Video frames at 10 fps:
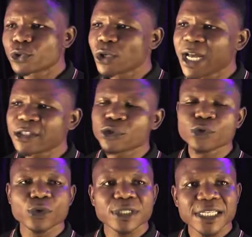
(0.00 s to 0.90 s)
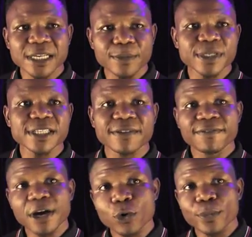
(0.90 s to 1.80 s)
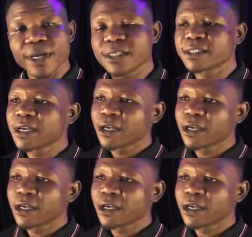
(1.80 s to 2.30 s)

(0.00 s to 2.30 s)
To get to your database environment,